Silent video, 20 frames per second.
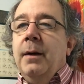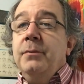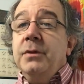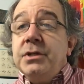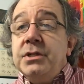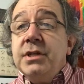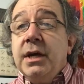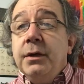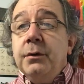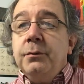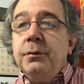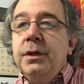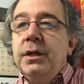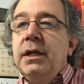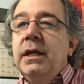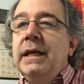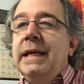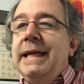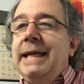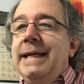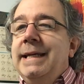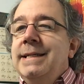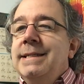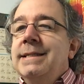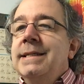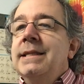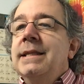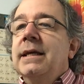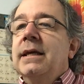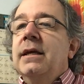The sight reading
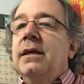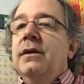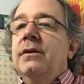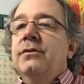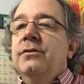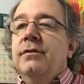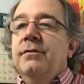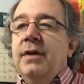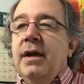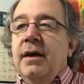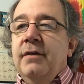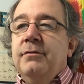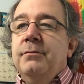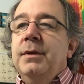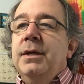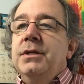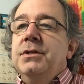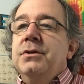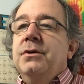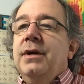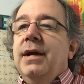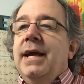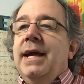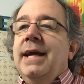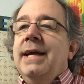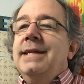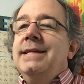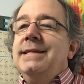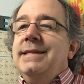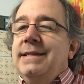is in the keys of F major
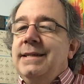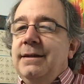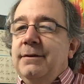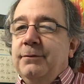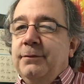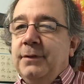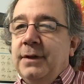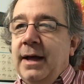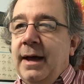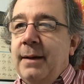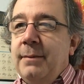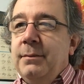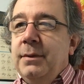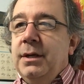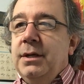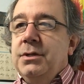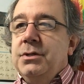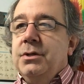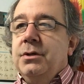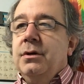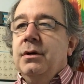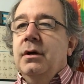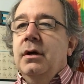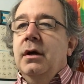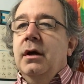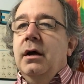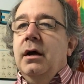and D flat major.